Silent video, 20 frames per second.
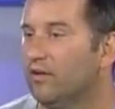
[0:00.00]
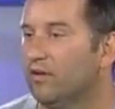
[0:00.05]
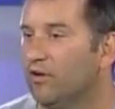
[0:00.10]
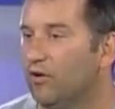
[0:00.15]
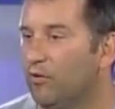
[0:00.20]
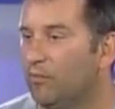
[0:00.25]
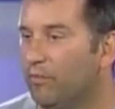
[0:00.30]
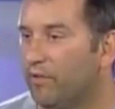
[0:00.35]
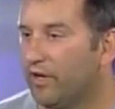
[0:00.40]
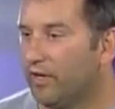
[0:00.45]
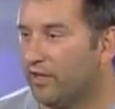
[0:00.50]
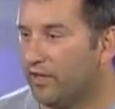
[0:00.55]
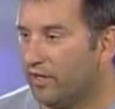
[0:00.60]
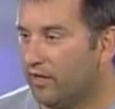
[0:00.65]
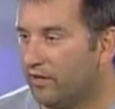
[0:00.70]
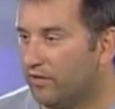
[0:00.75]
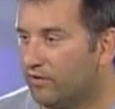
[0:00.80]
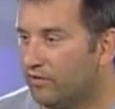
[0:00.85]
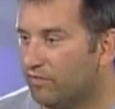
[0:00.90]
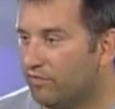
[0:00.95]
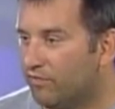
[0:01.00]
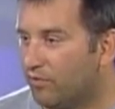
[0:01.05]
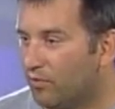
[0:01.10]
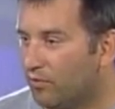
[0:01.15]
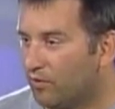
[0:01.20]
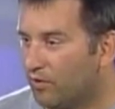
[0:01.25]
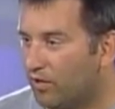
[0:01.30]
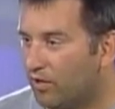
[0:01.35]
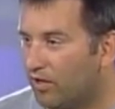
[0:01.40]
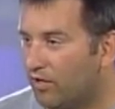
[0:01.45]
help my kids
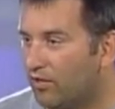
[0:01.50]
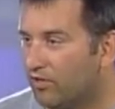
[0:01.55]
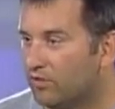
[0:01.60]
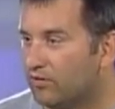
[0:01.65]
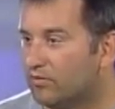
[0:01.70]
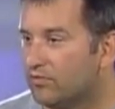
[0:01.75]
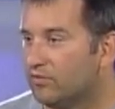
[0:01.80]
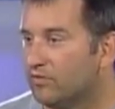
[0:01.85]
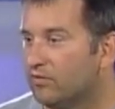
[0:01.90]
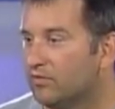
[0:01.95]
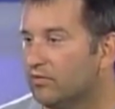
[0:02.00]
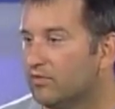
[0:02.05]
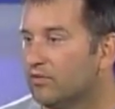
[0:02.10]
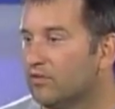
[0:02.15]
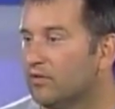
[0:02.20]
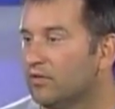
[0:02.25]
fold clothes.